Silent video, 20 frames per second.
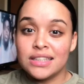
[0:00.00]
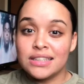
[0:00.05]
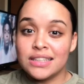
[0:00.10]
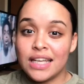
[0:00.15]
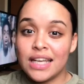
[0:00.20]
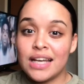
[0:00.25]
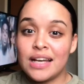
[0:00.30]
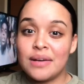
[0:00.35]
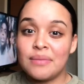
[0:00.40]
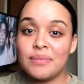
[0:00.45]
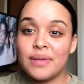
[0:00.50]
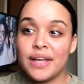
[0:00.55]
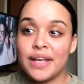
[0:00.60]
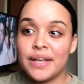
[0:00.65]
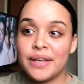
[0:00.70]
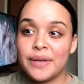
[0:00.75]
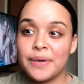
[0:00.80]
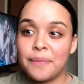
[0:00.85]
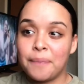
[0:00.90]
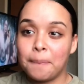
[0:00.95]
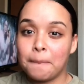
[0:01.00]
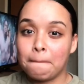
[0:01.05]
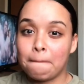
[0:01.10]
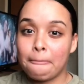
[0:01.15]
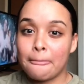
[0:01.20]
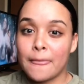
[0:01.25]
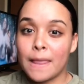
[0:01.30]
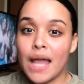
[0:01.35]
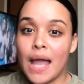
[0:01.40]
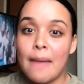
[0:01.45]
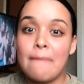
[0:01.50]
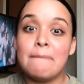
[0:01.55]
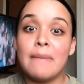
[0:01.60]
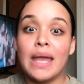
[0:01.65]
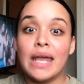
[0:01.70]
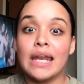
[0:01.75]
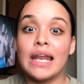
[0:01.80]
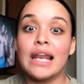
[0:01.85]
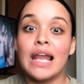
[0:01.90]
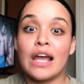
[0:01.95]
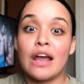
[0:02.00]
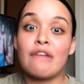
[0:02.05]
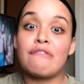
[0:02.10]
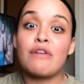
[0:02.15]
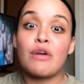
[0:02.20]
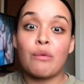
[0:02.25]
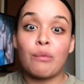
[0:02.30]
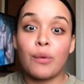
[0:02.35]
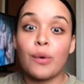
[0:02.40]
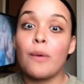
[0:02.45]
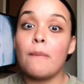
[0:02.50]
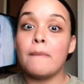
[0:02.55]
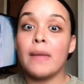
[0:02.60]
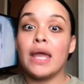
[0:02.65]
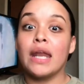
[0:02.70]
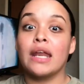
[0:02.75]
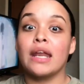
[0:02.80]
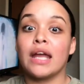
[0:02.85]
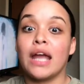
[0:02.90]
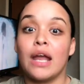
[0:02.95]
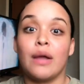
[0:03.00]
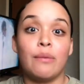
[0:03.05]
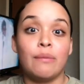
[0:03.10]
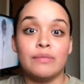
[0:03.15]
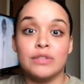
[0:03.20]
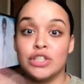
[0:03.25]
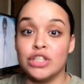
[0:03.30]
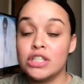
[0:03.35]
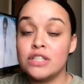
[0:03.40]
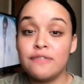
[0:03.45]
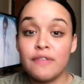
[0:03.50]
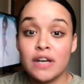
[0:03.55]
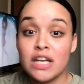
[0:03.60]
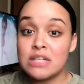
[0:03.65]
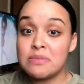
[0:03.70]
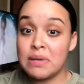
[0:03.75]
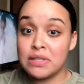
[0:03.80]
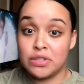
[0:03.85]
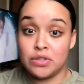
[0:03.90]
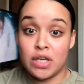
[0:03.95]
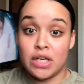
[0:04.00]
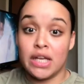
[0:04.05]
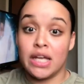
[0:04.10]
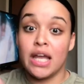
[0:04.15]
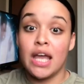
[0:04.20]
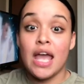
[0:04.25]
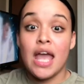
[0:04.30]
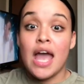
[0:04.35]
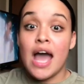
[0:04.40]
damn, like, I made it. Like, I for real made it. Like, I just finished basic training.